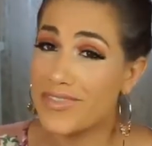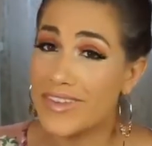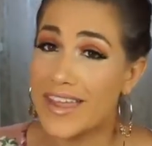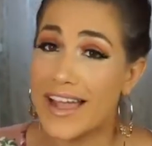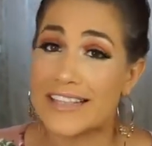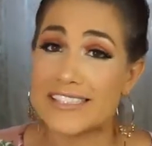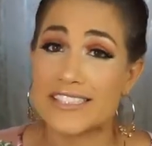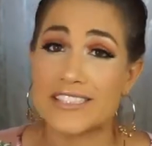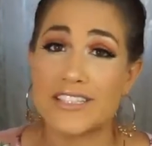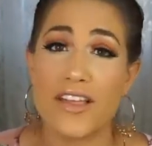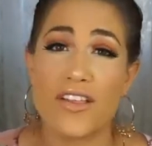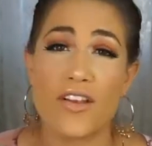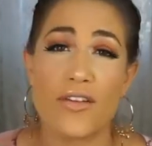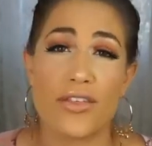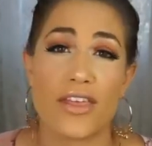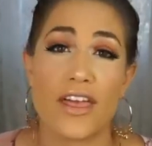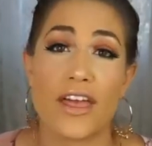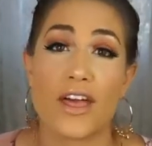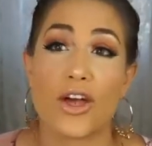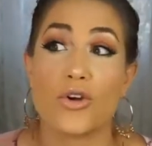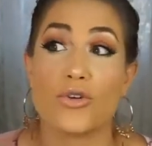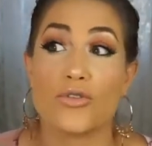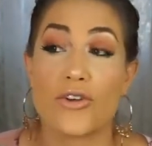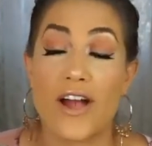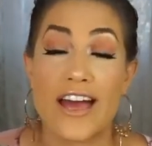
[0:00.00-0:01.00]
That's another
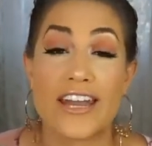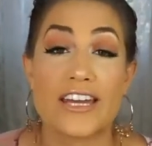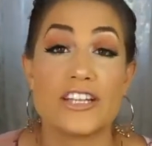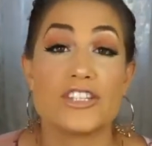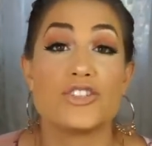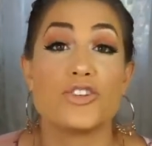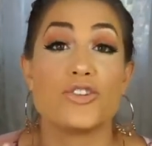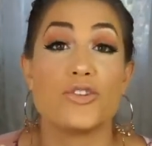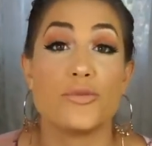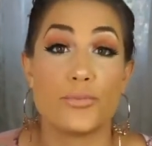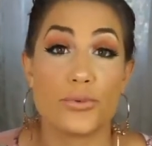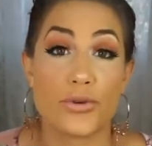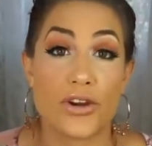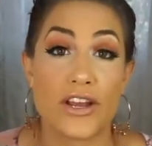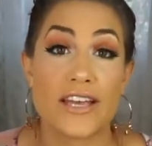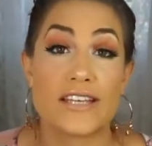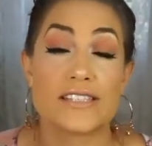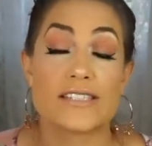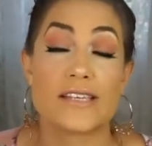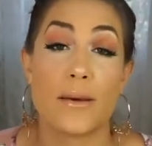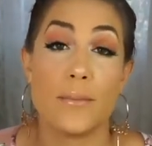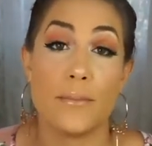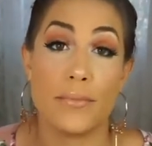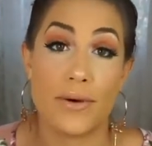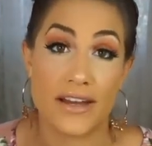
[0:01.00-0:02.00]
thing. Gratitude
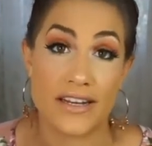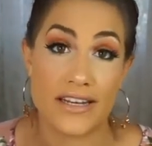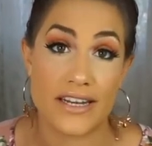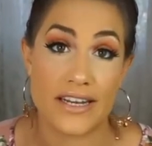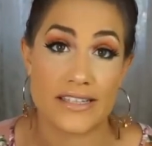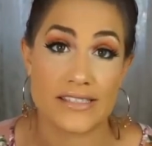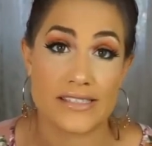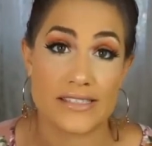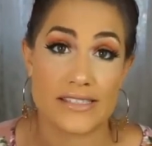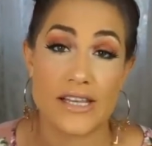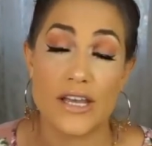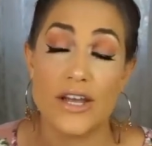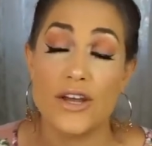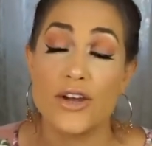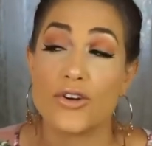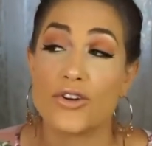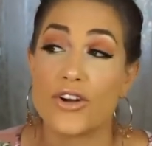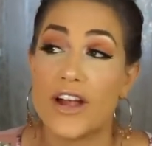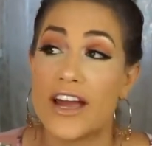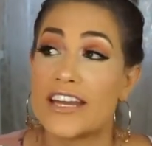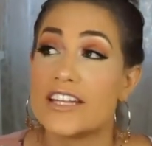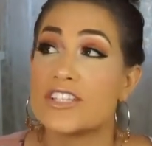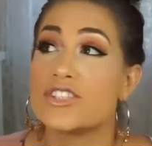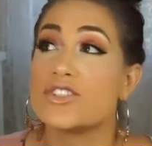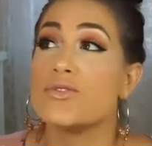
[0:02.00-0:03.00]
brings abundance.
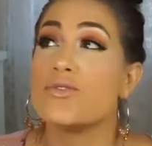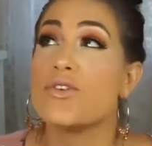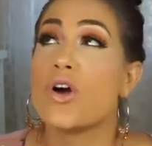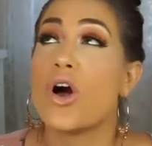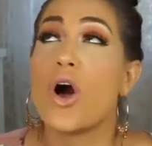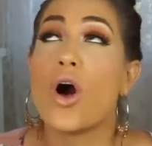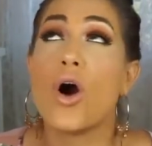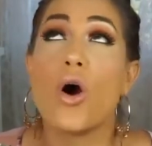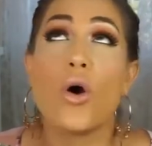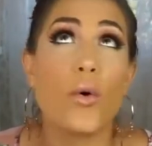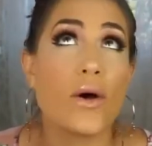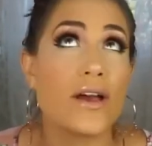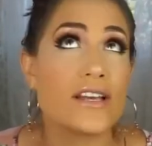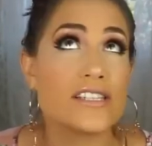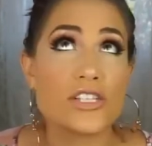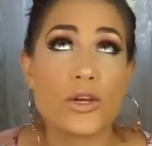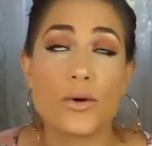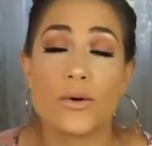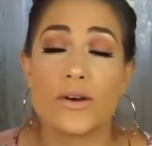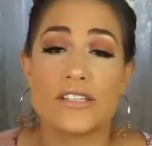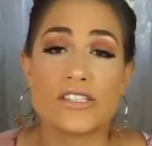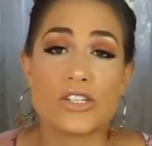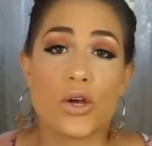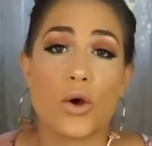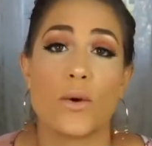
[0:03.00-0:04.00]
Gratitude always,
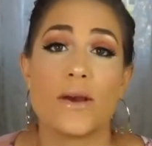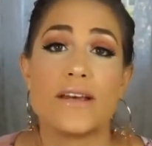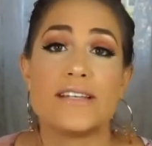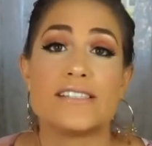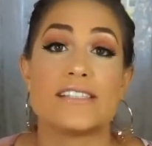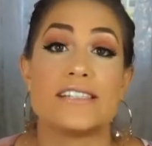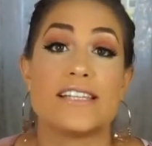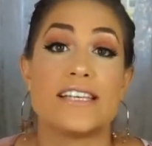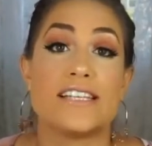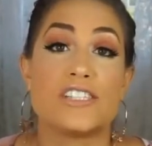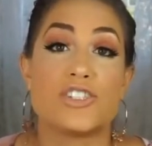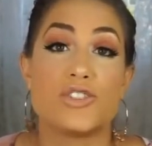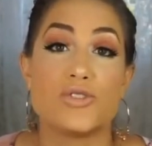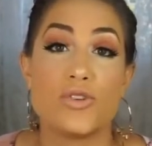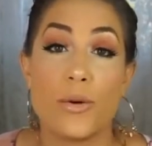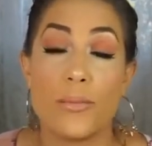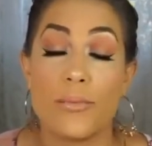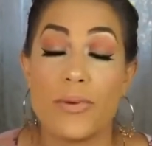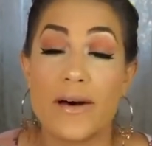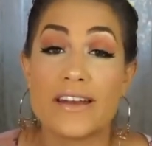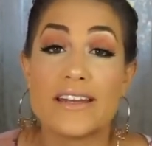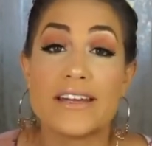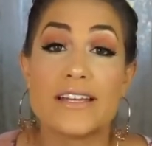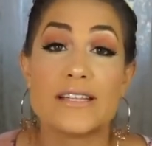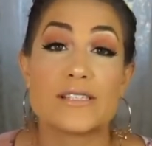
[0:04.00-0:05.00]
always, always leads to
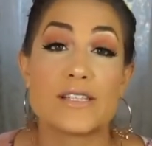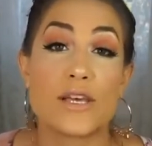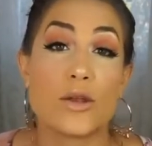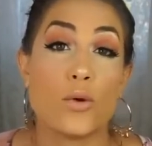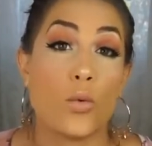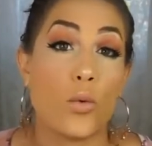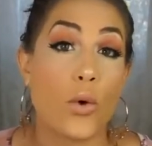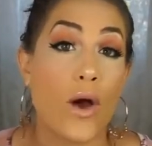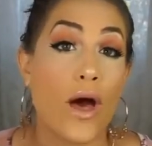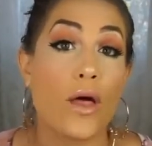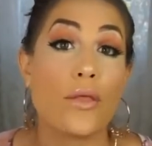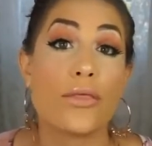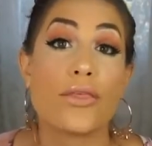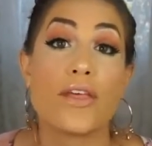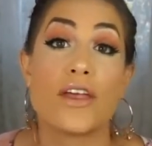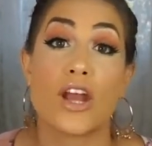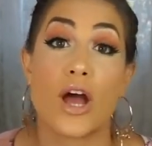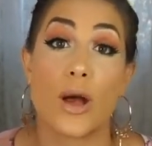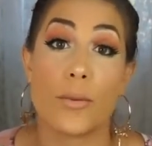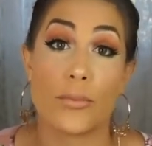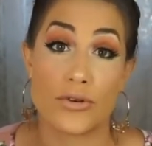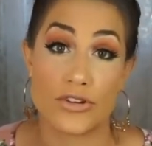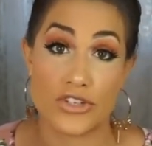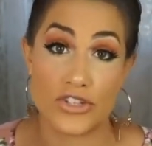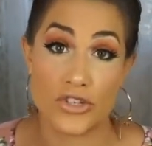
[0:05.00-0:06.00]
abundance and wealth and
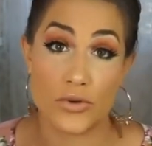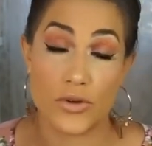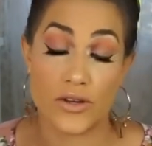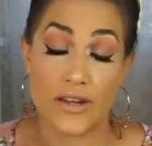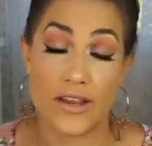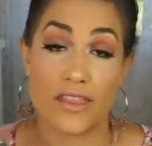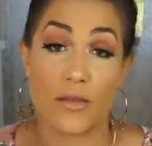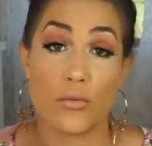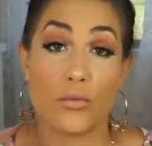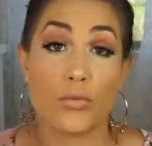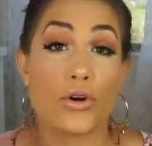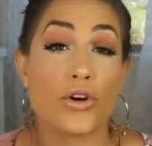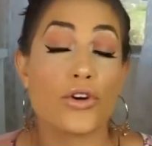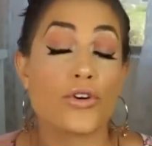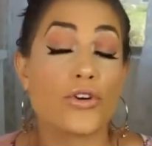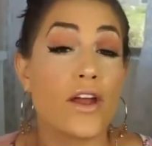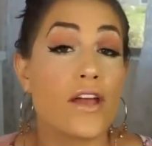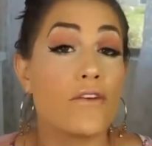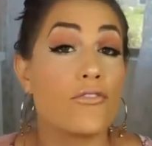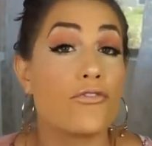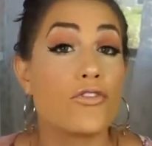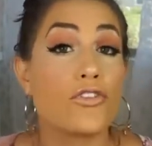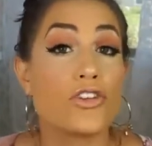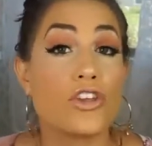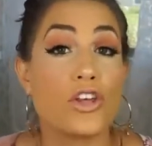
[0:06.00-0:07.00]
opportunity. The more
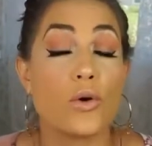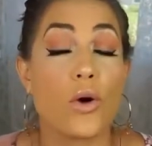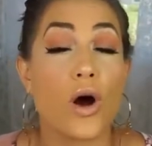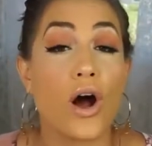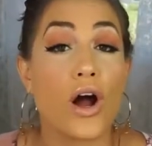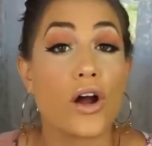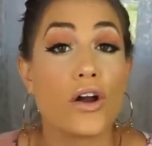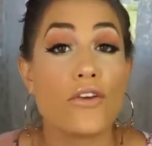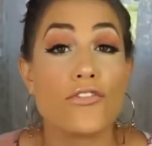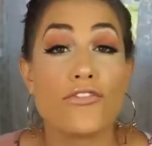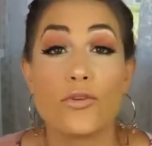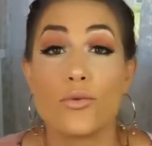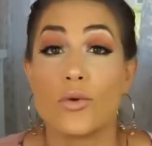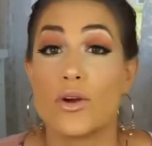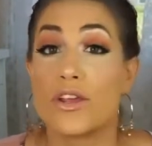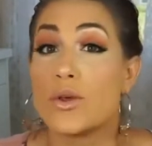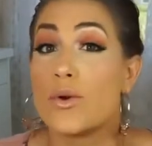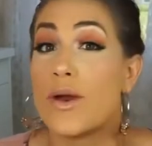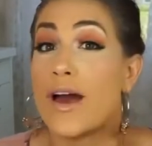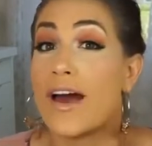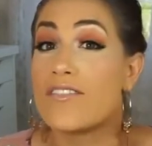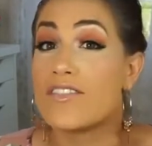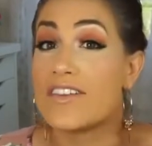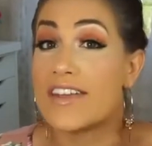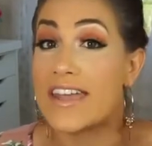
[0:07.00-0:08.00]
grateful you are for what
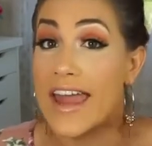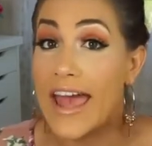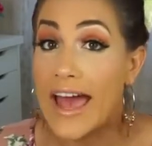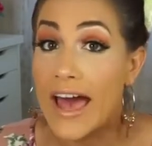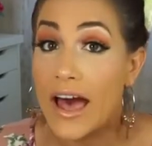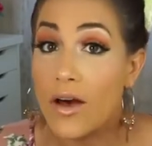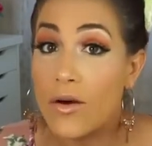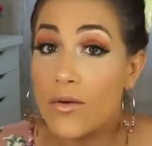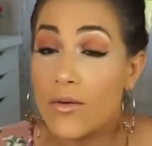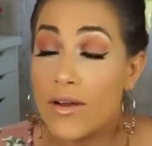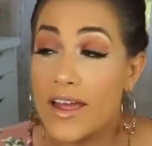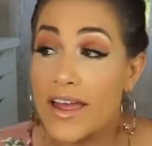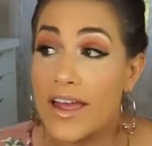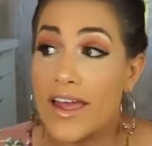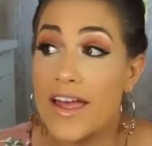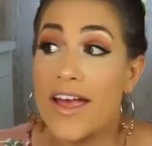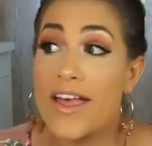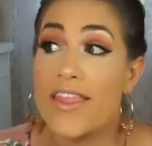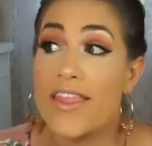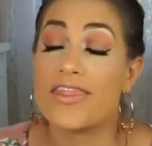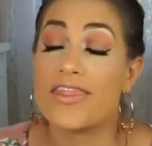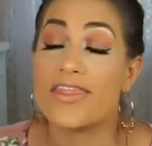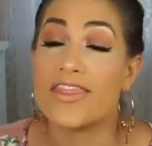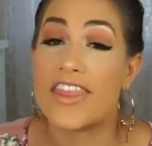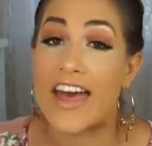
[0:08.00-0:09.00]
you have now,
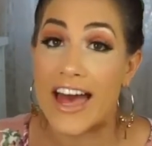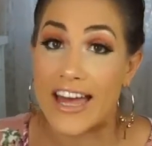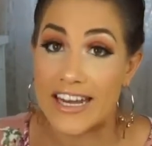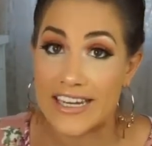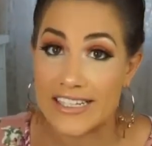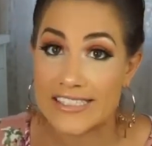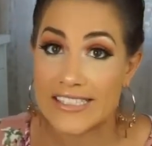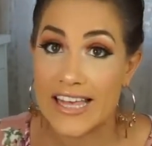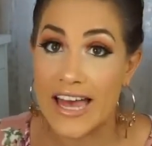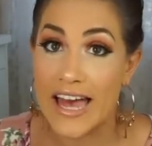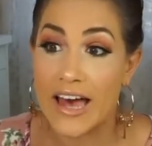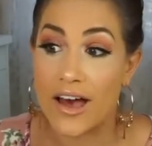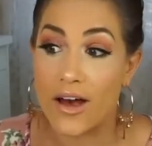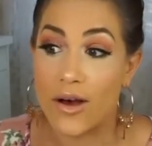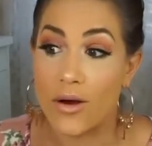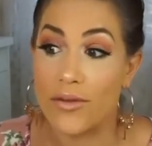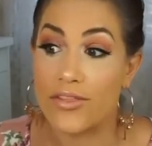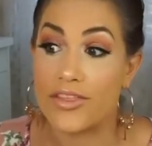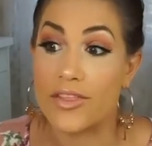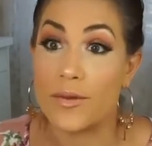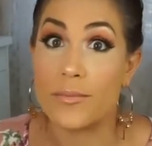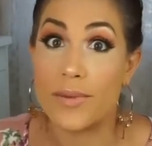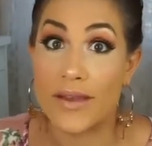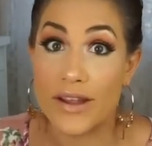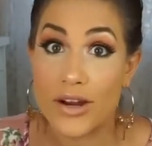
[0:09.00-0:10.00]
that is how
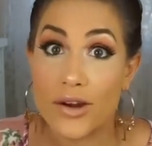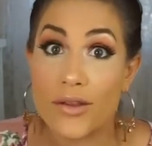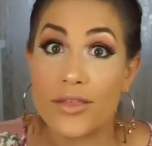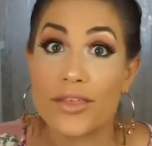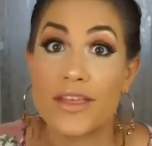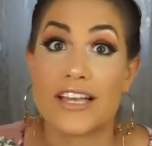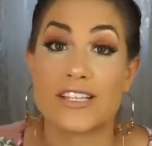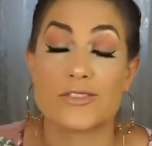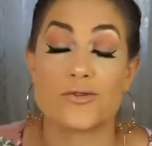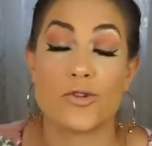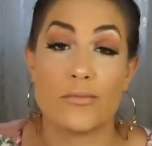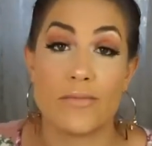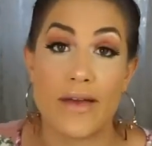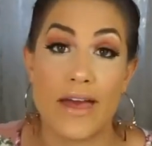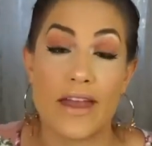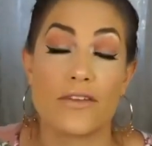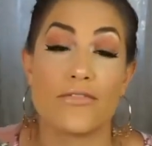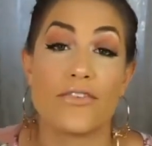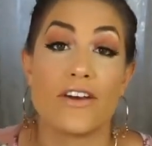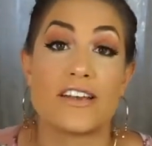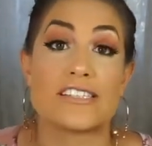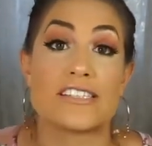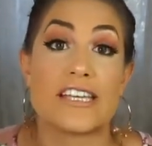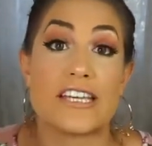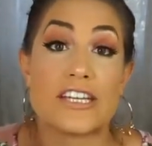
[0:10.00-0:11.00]
the bigger things will
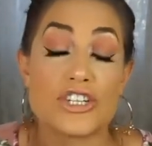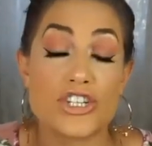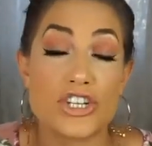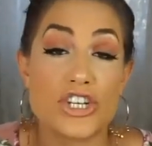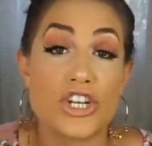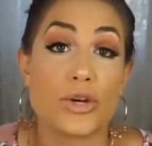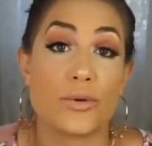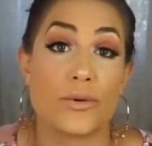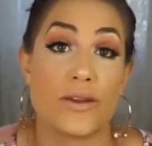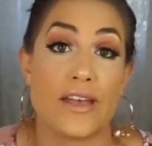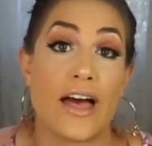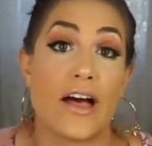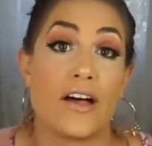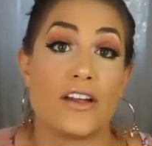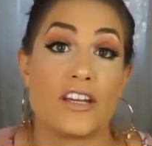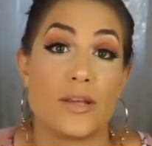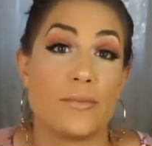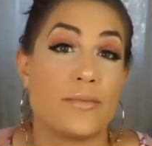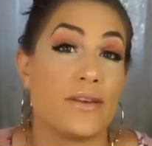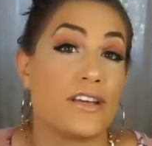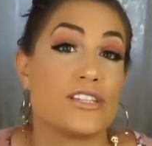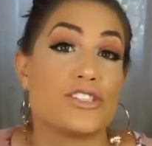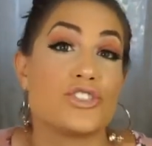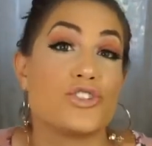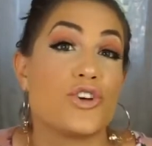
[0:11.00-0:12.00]
manifest into your reality,
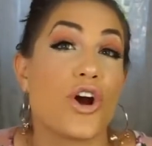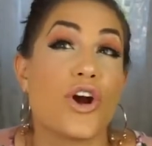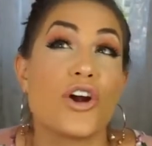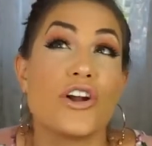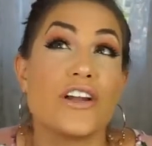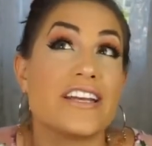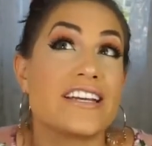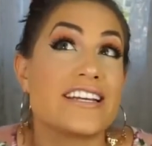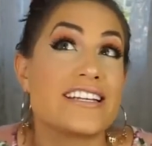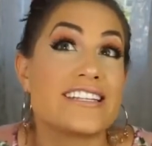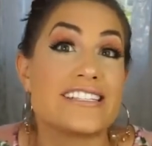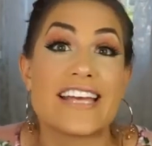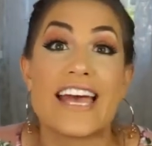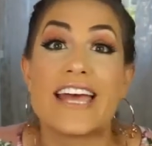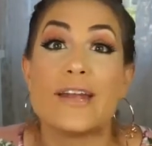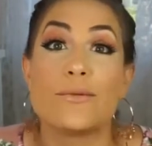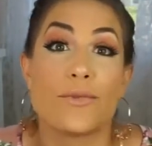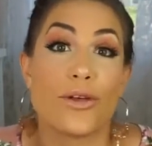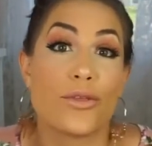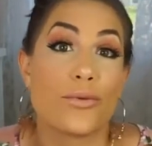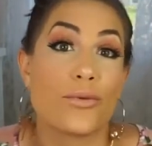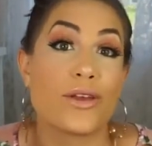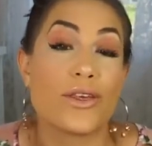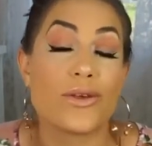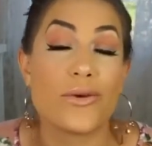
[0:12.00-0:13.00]
because you're already content
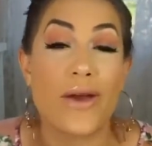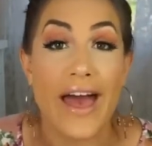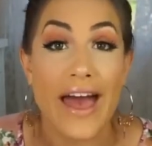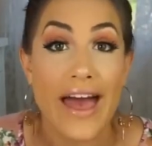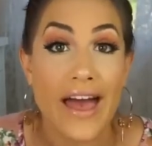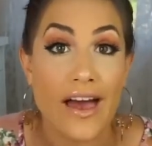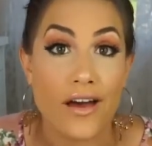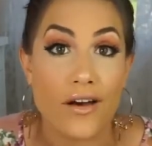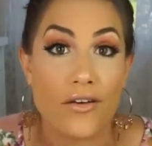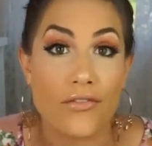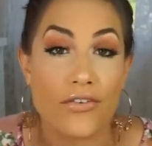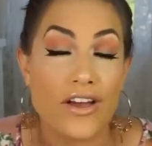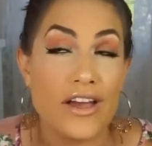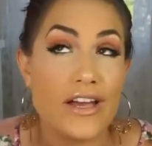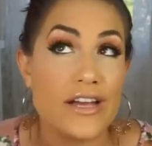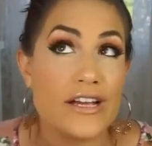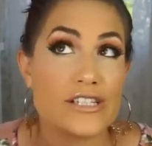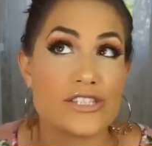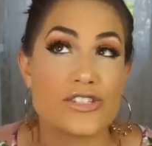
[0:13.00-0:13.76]
with what you have.